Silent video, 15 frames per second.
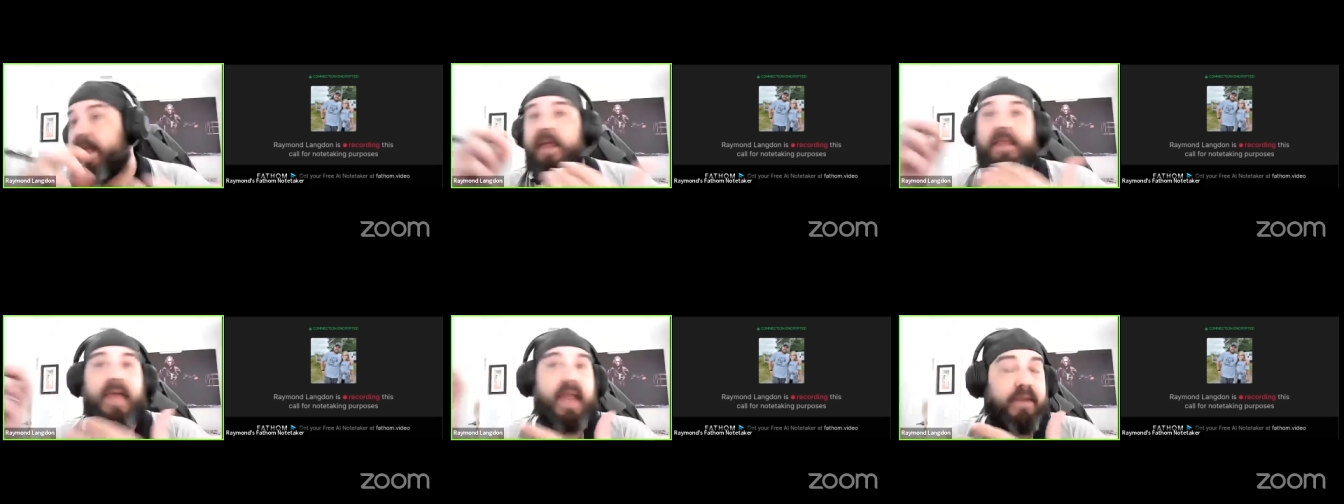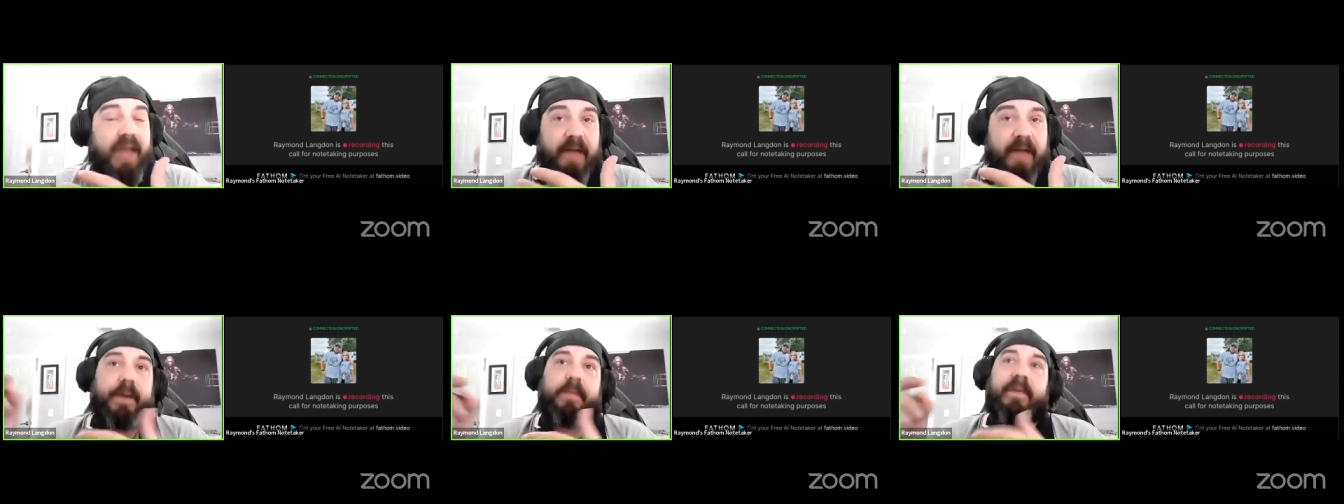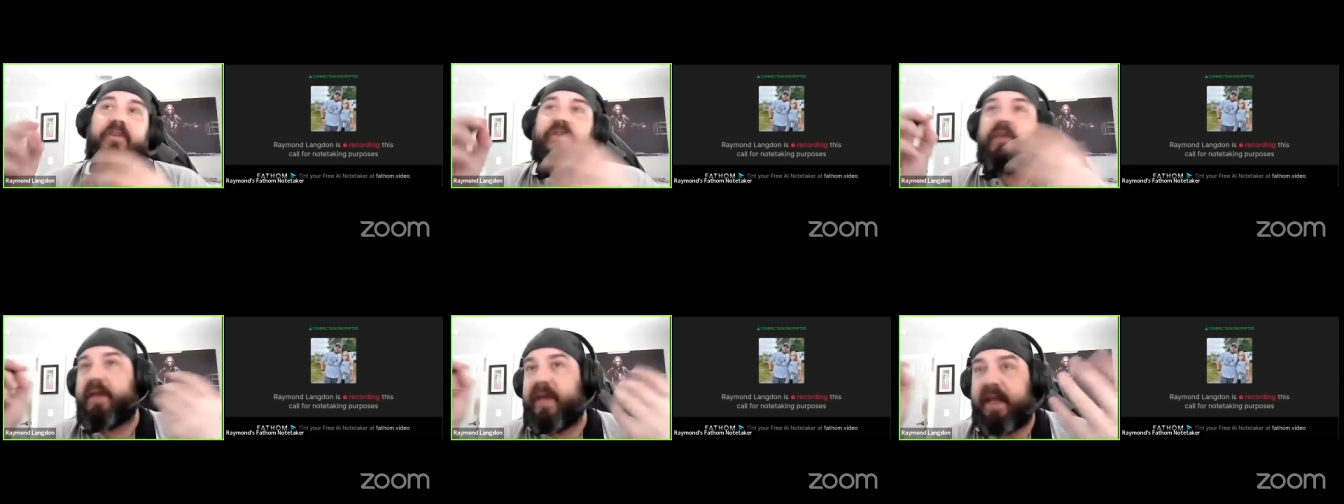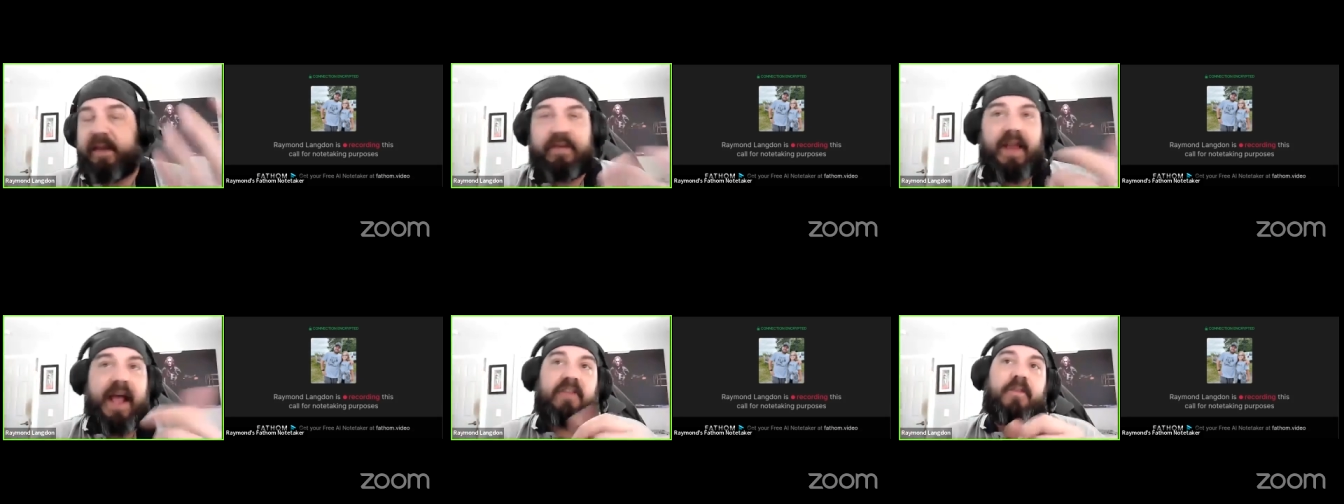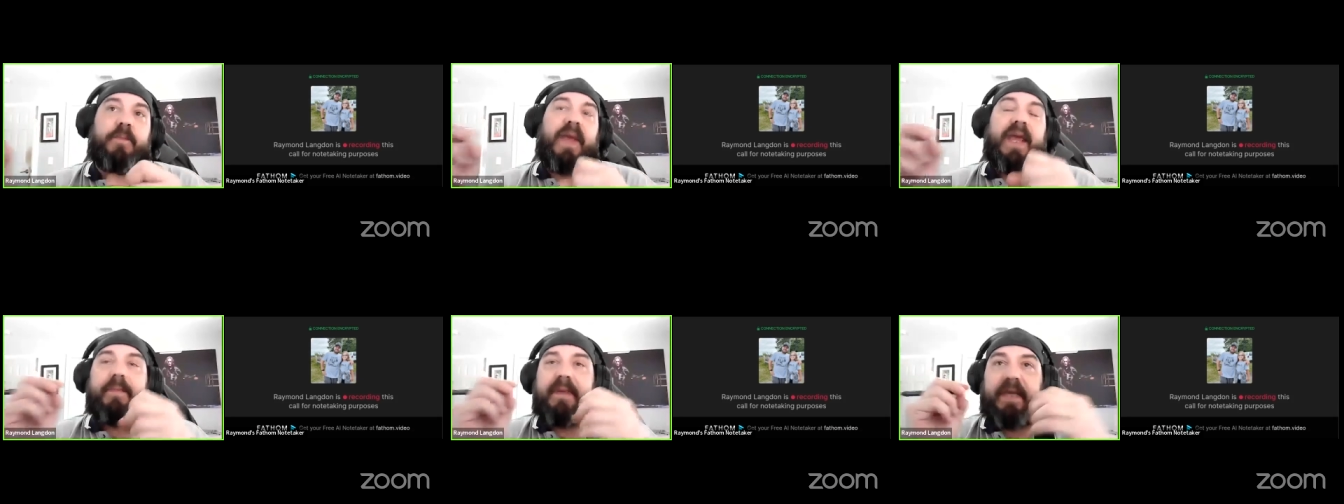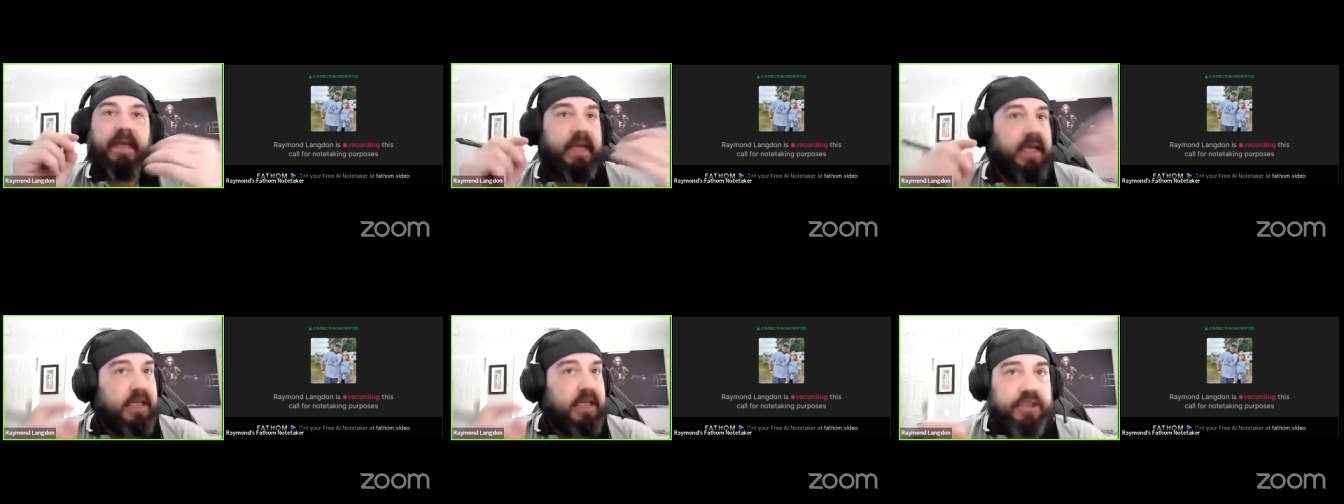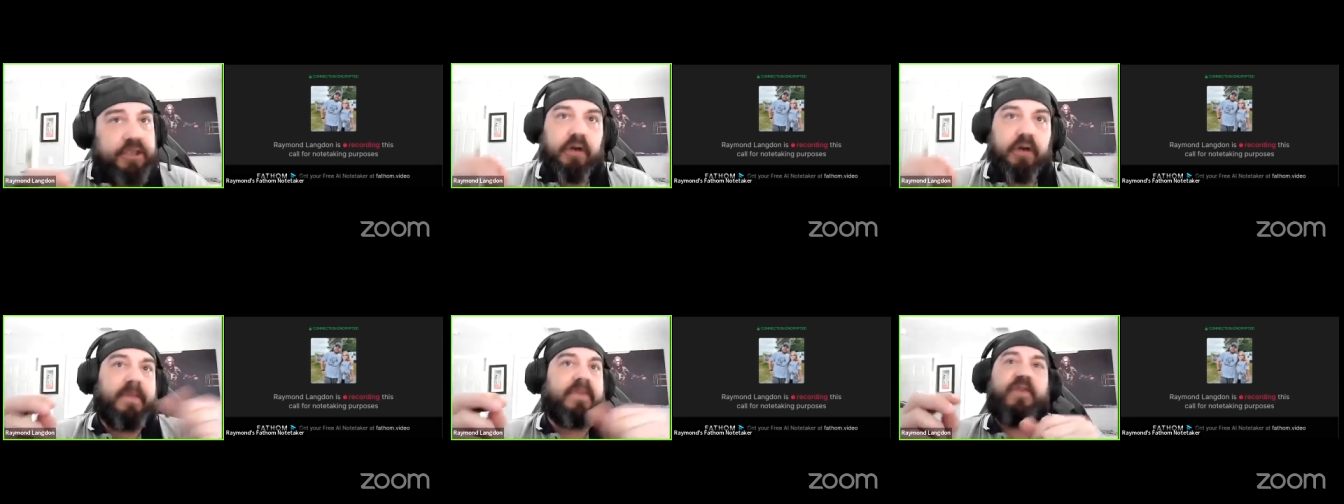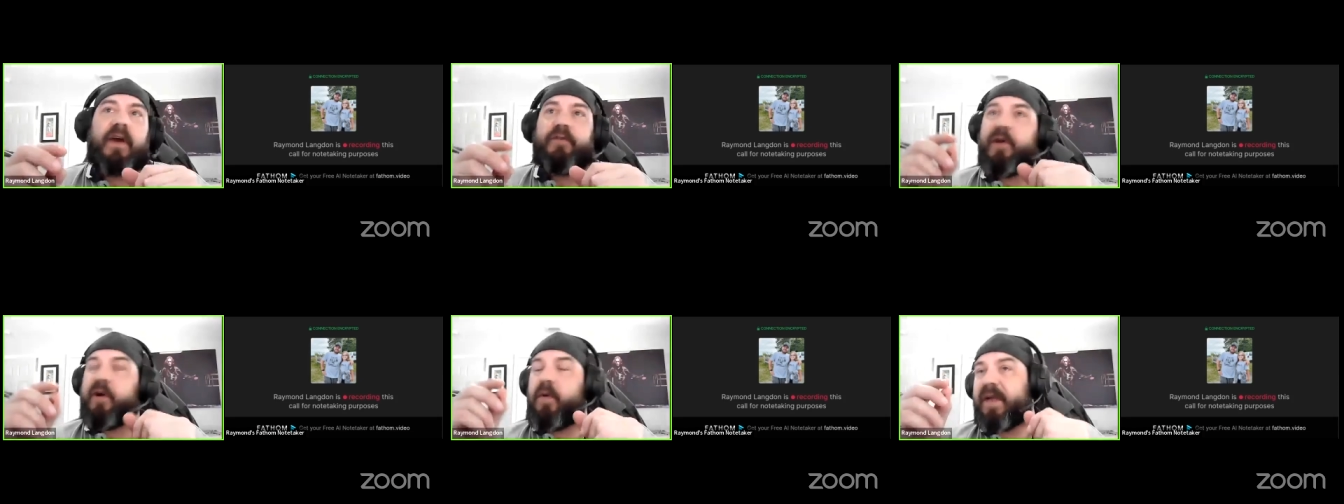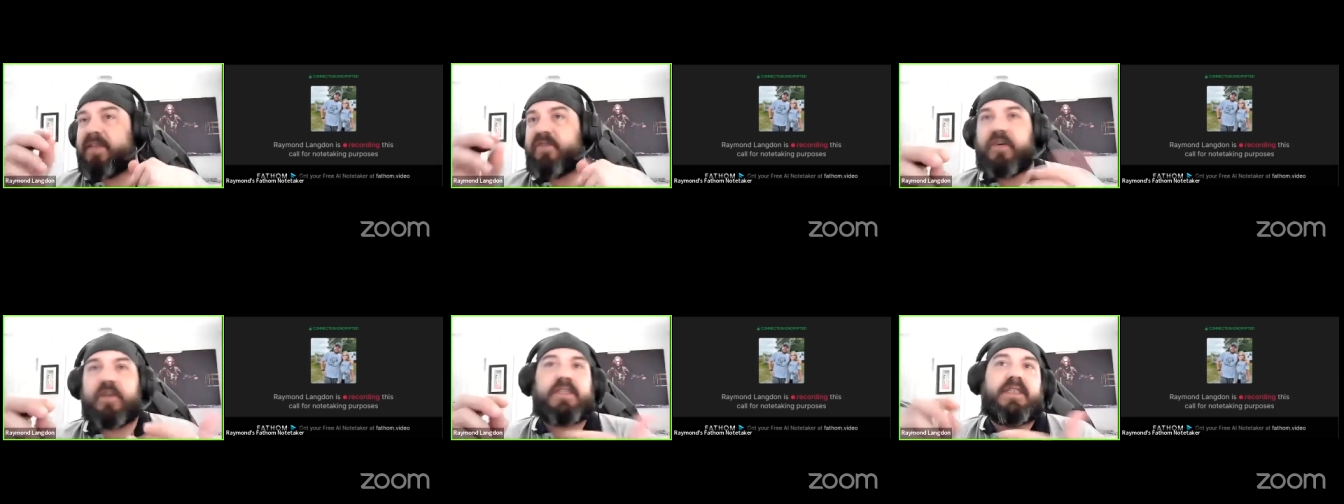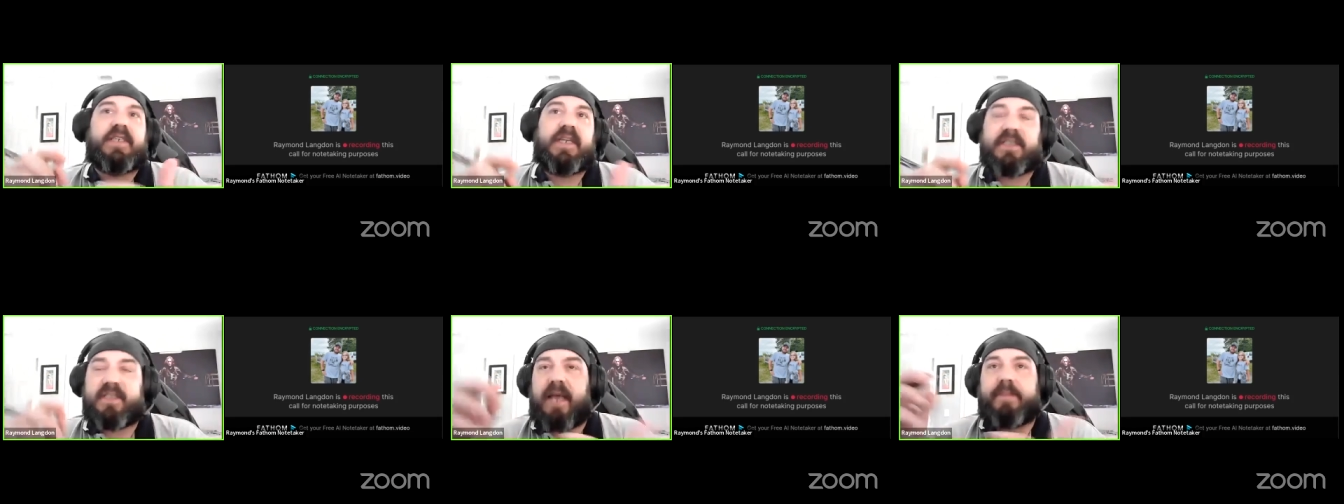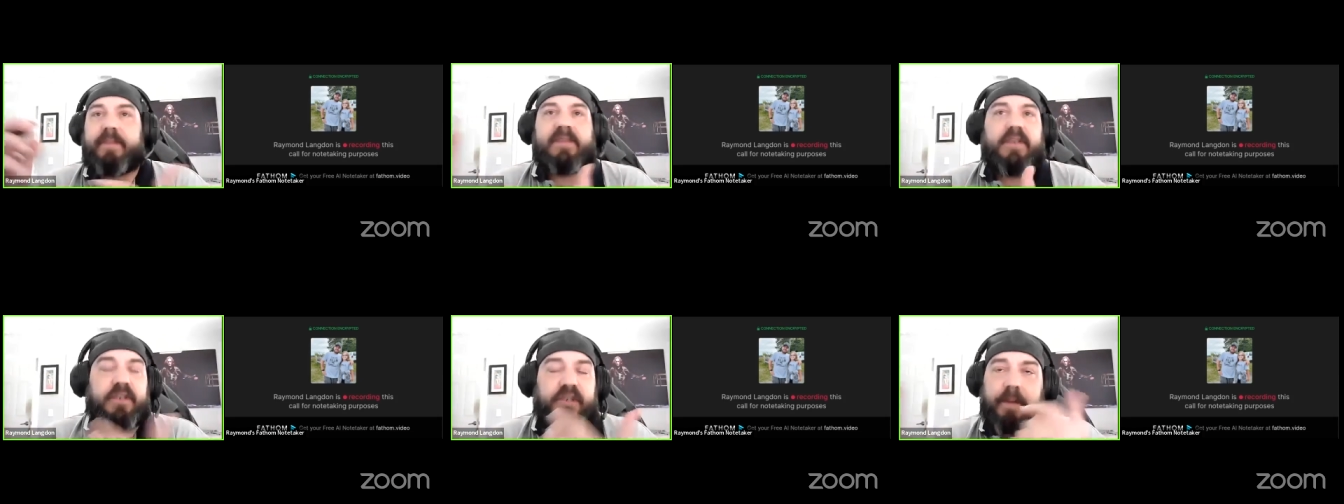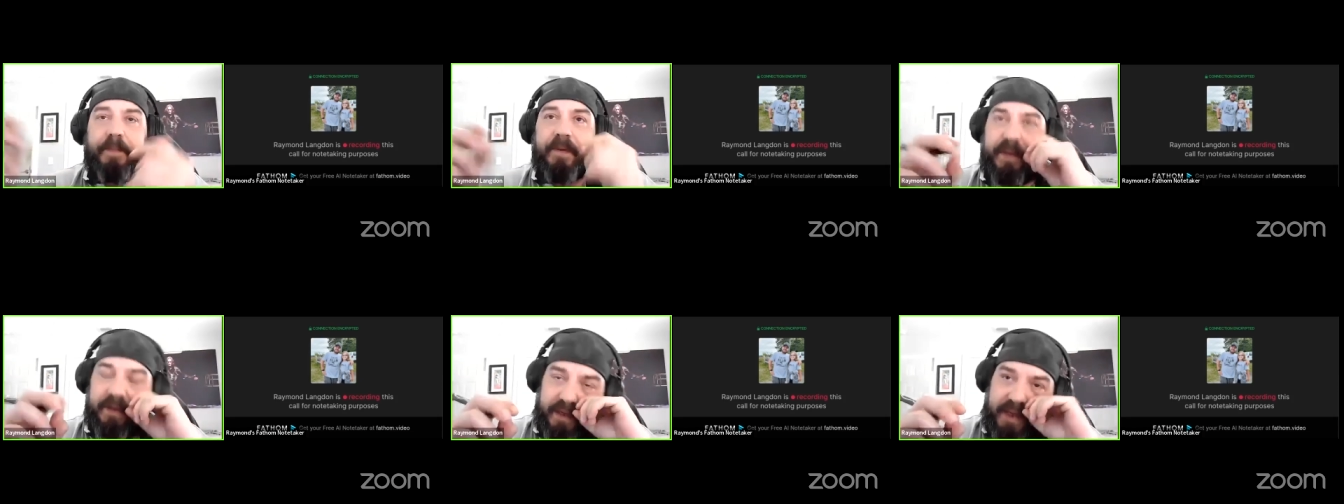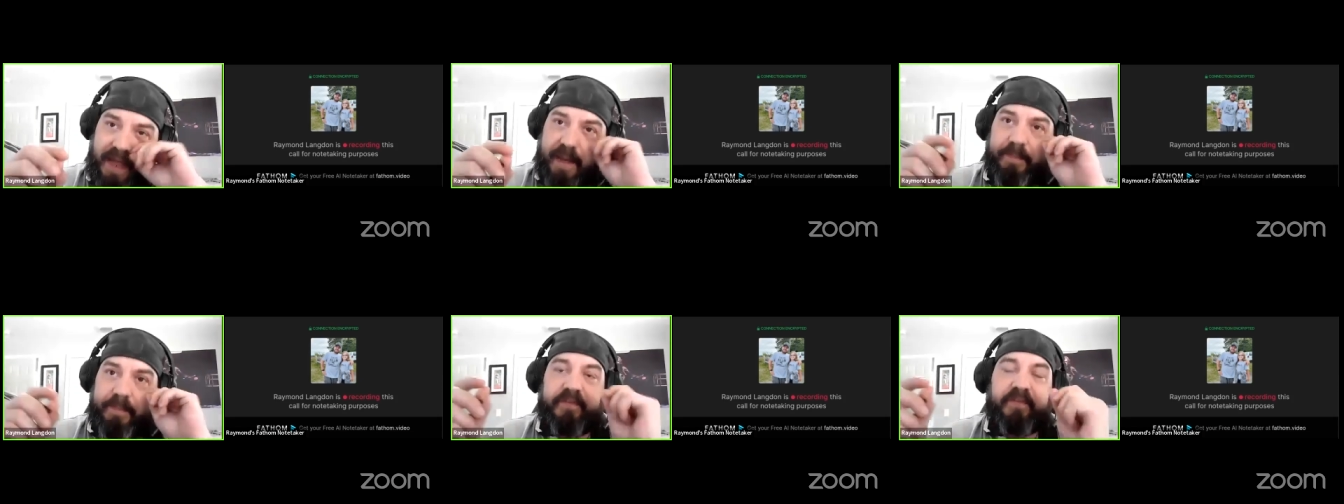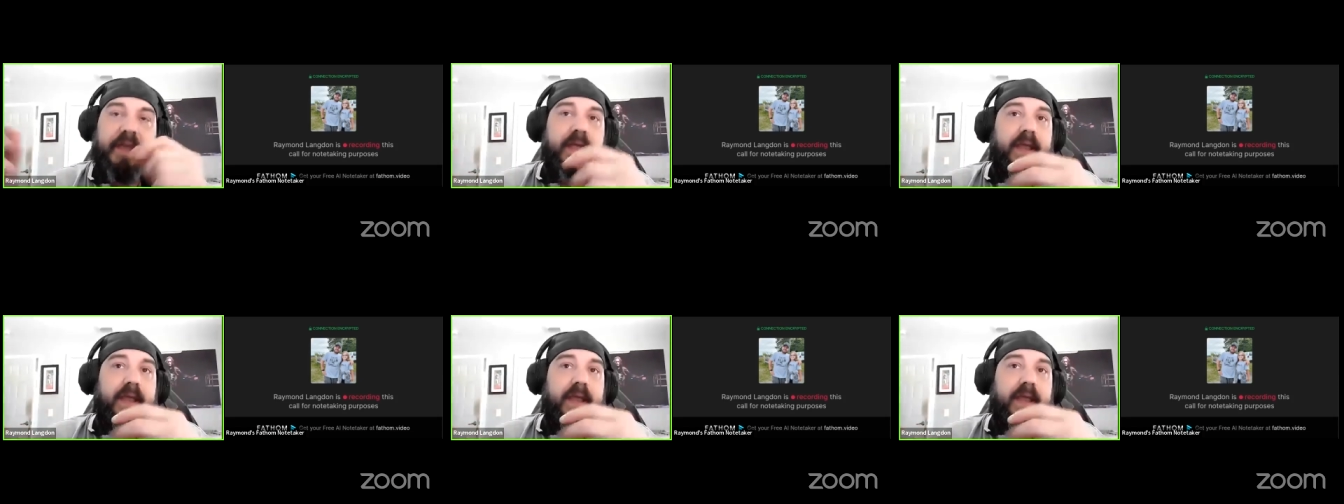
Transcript: Then you have permission. It's not spammy. Shoot him a friend request first. He accepts, jump in the DMs.